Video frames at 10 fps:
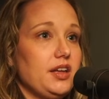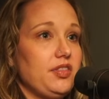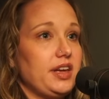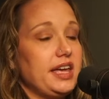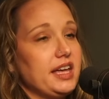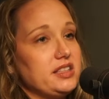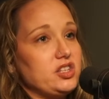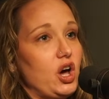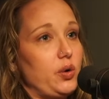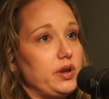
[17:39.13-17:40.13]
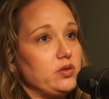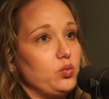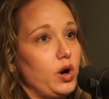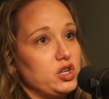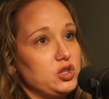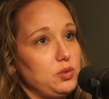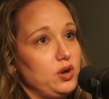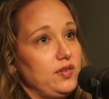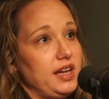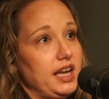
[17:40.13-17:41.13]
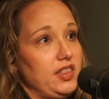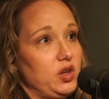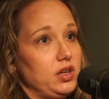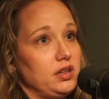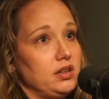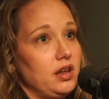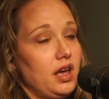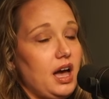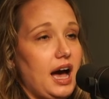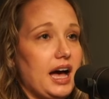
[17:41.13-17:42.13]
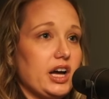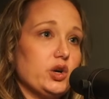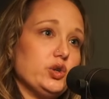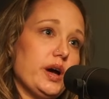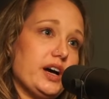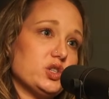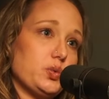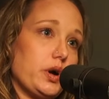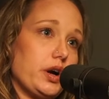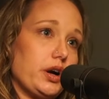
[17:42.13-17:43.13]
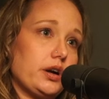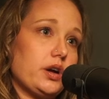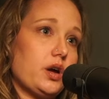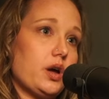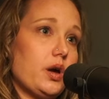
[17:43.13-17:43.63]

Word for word: and the kids go and watch the movie and then I go do housework